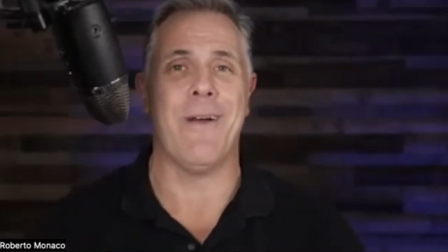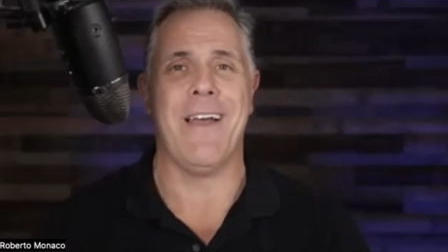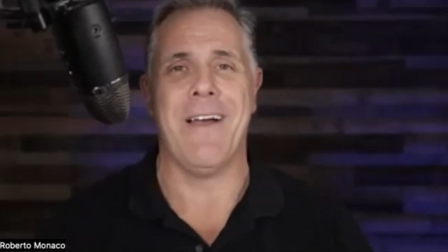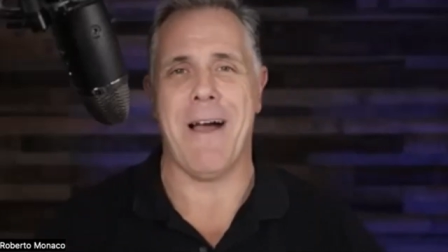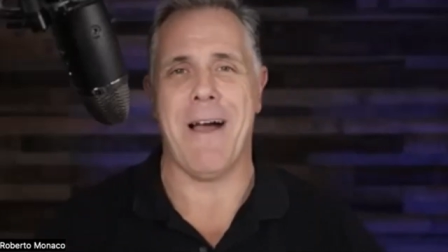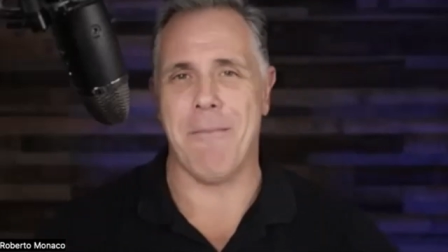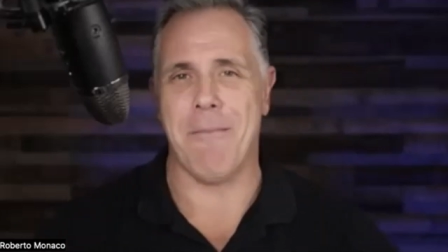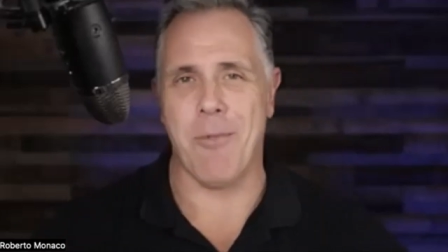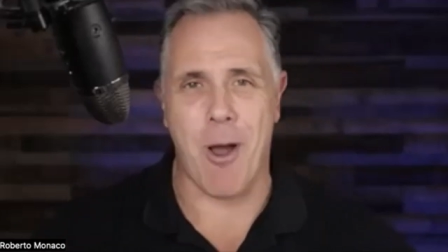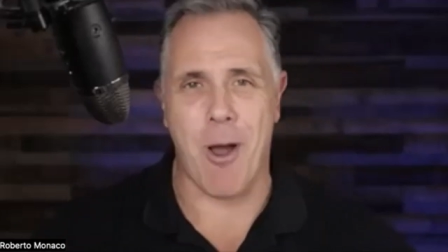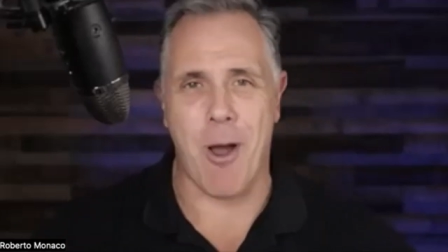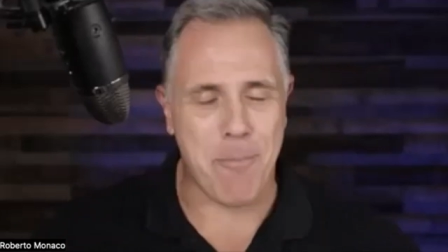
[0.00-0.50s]

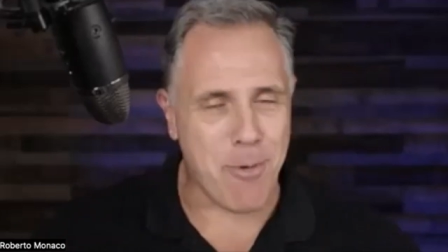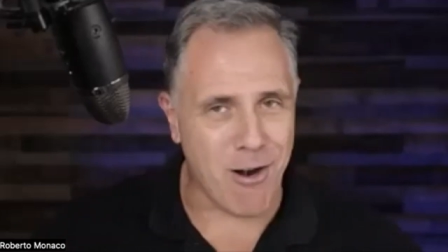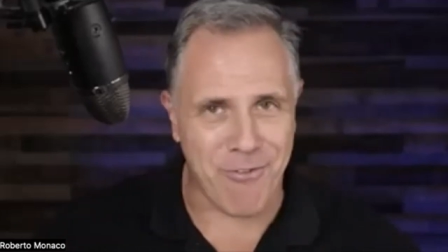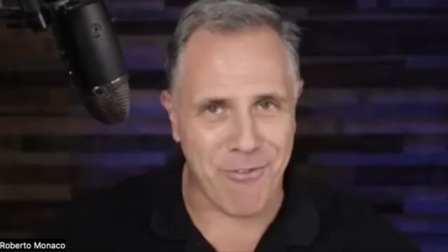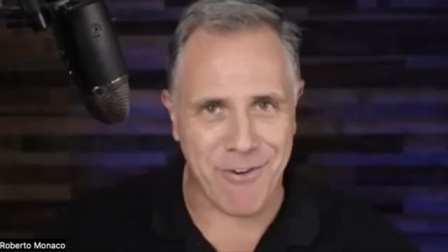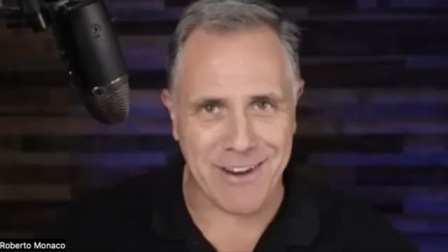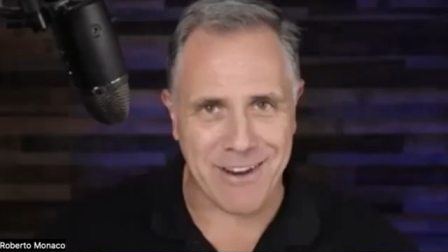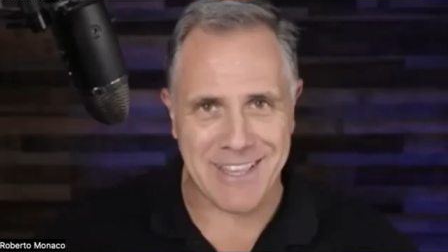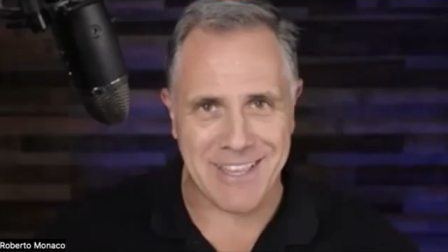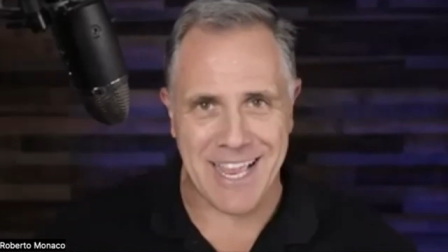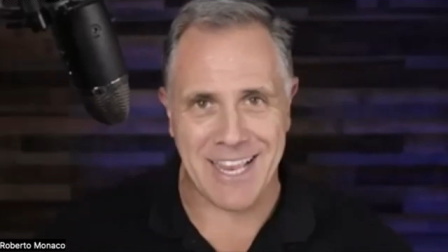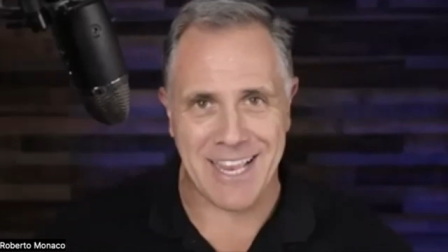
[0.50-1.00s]
I'm not
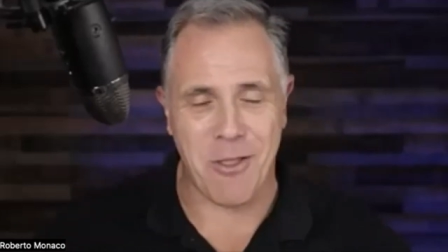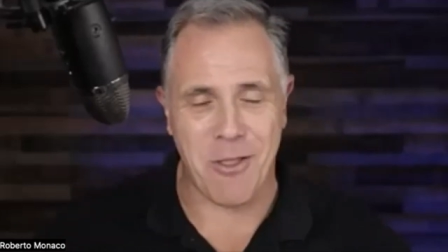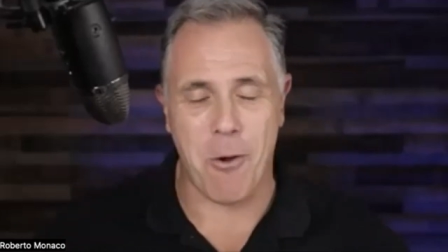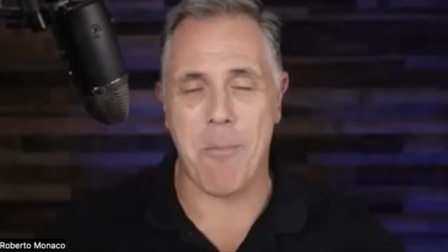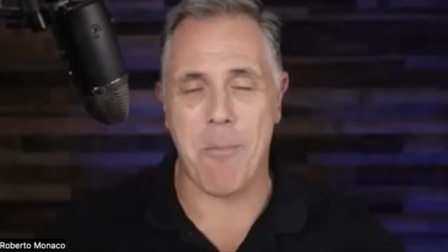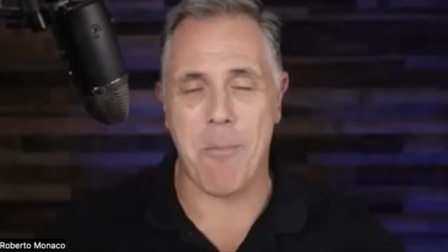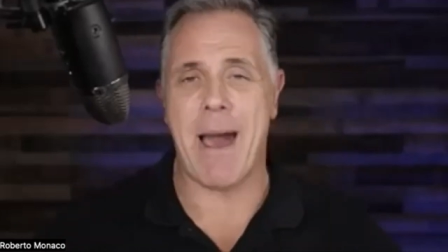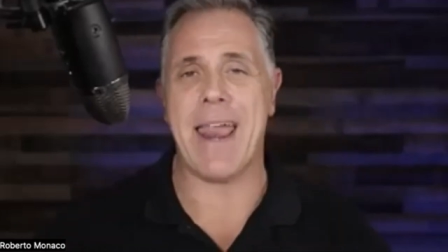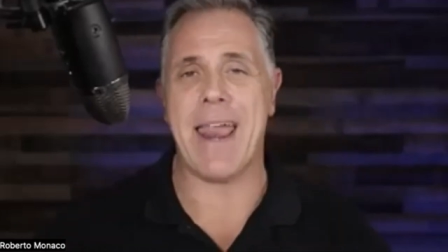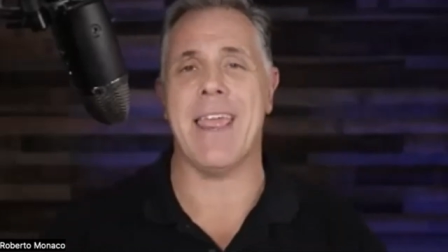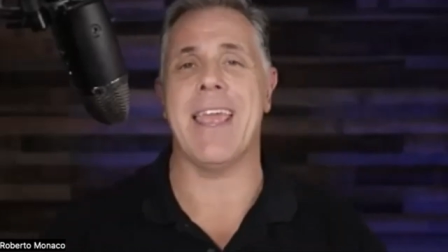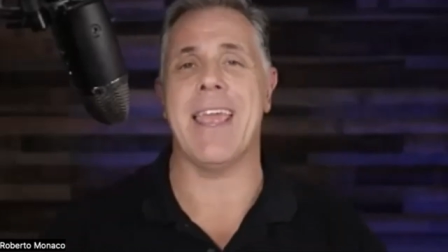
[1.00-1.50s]
perfect, and
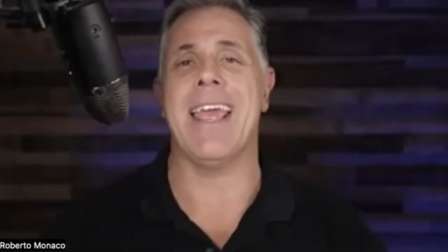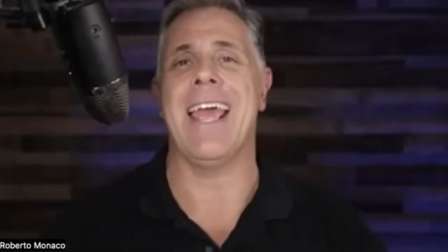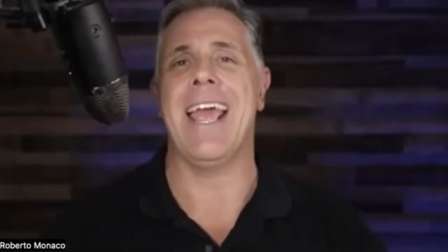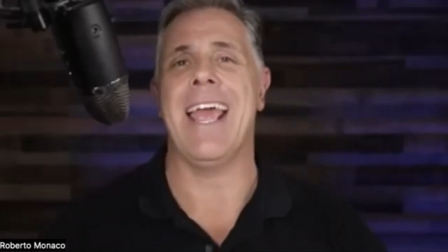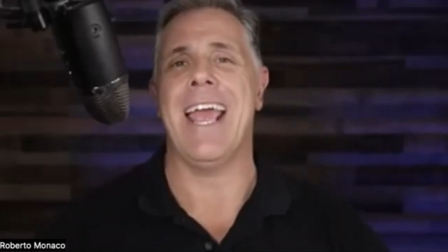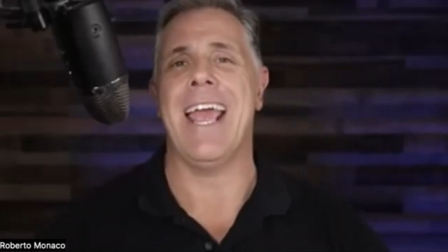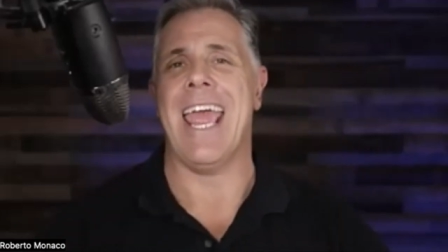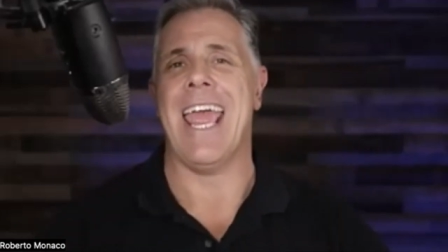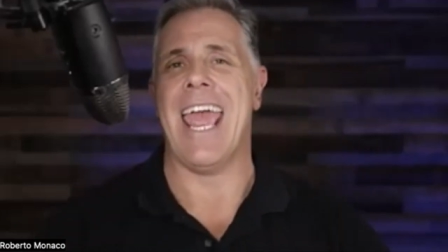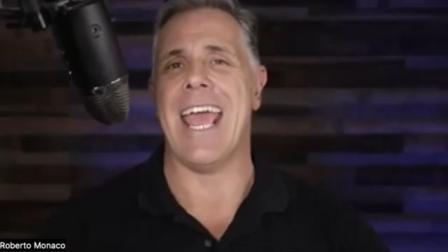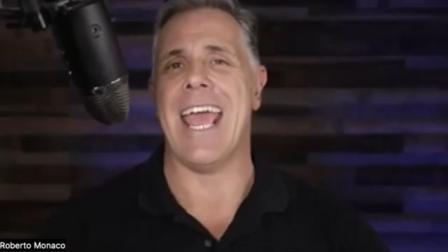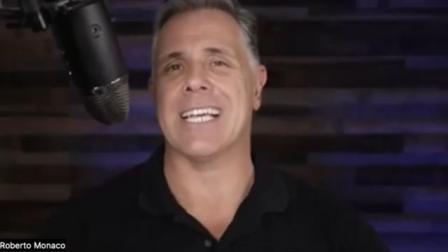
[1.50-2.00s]
nobody
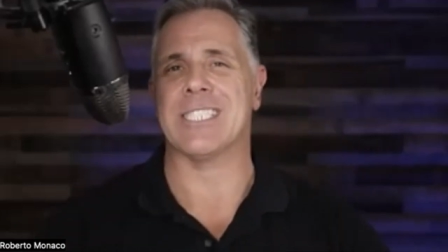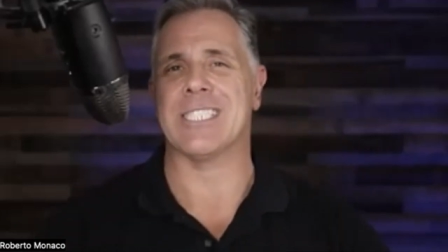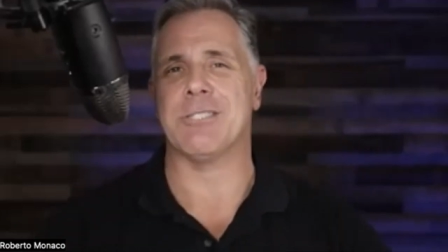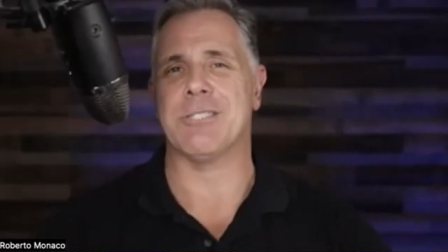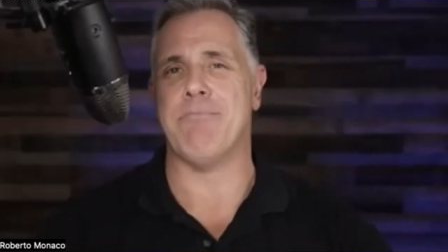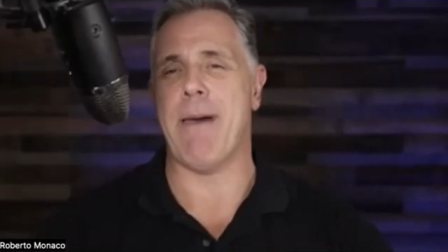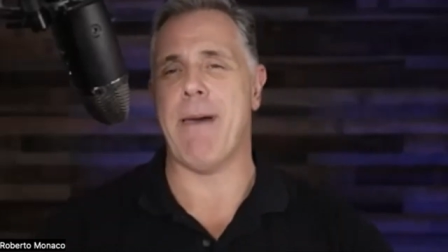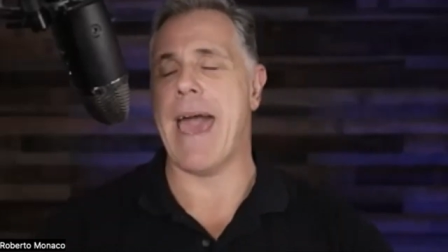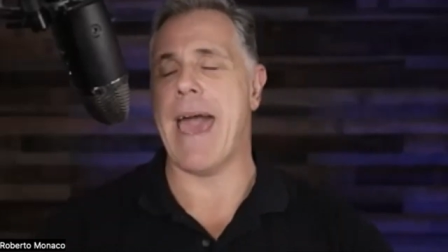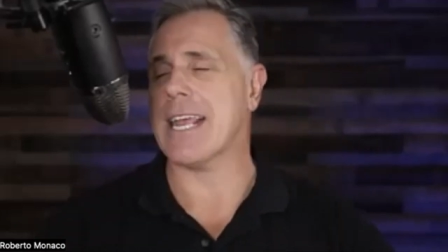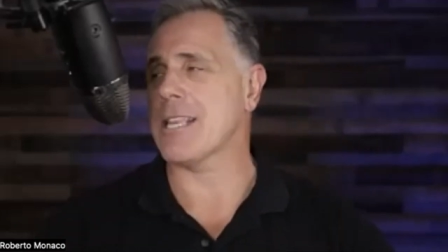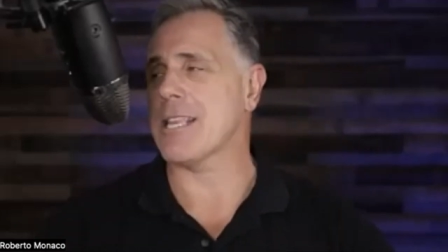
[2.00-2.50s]

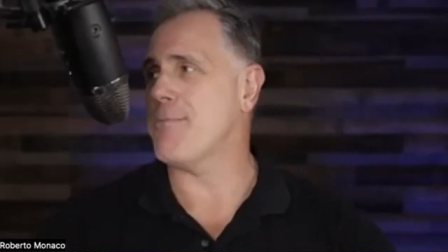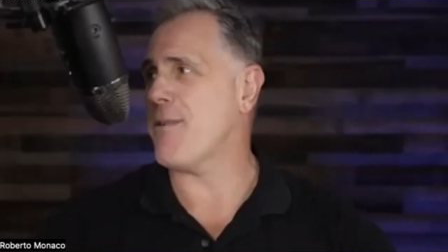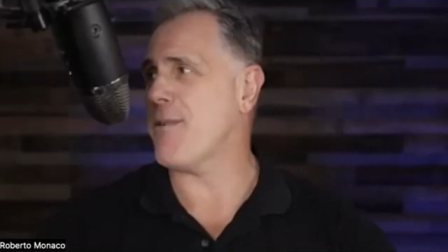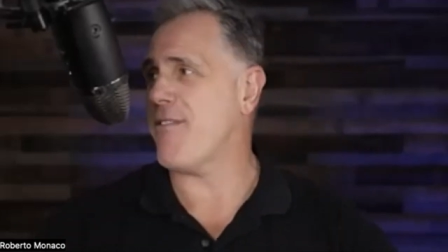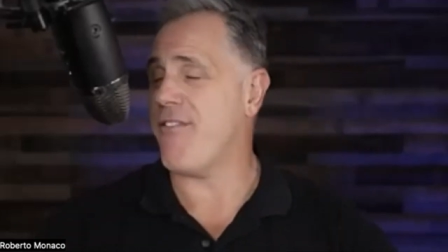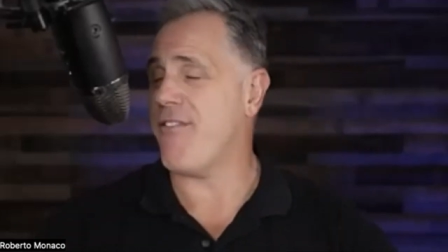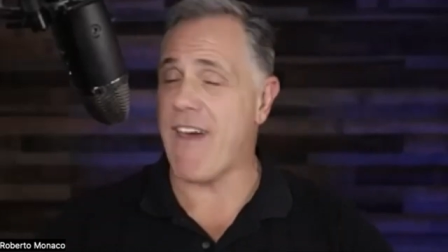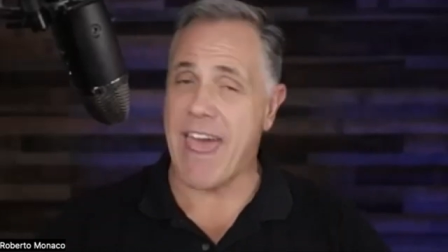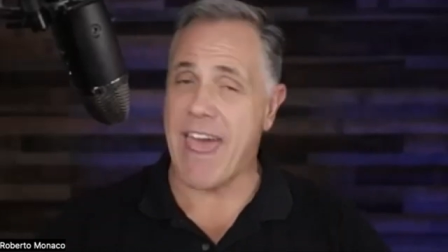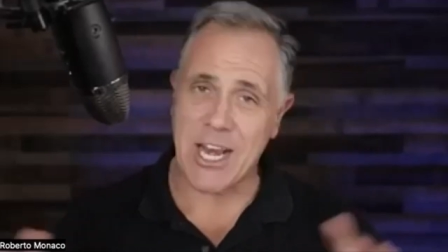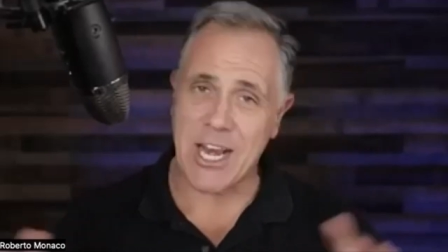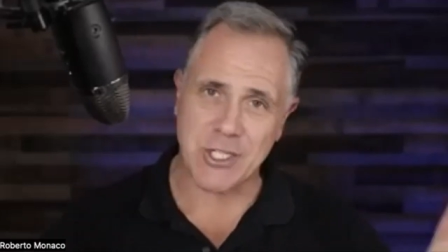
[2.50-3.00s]
expect
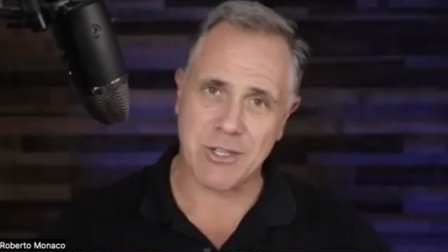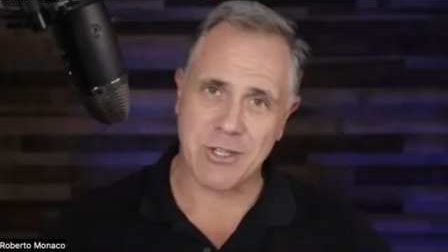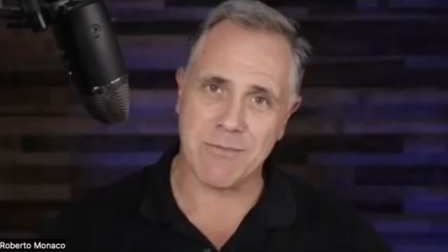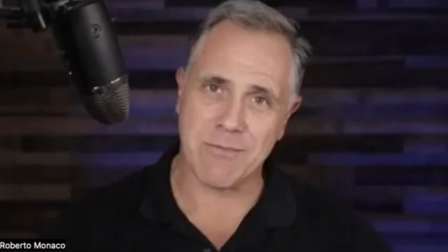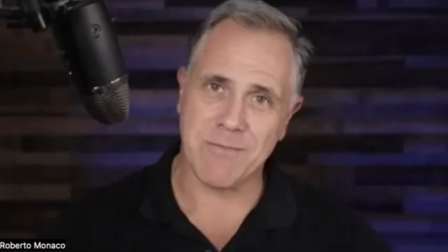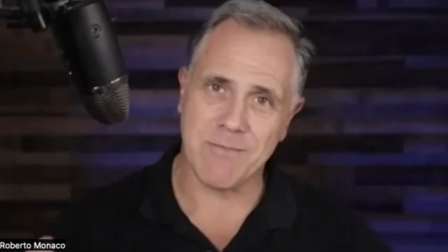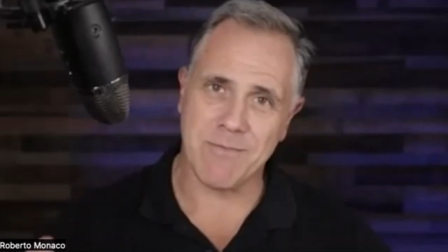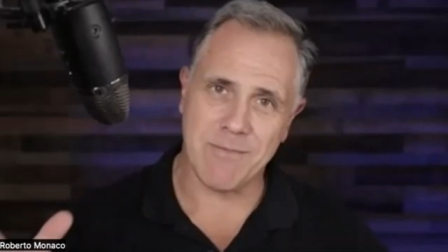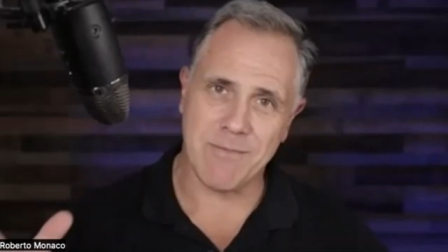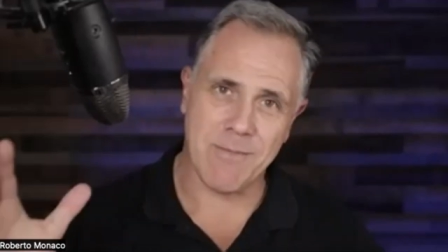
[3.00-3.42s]
perfection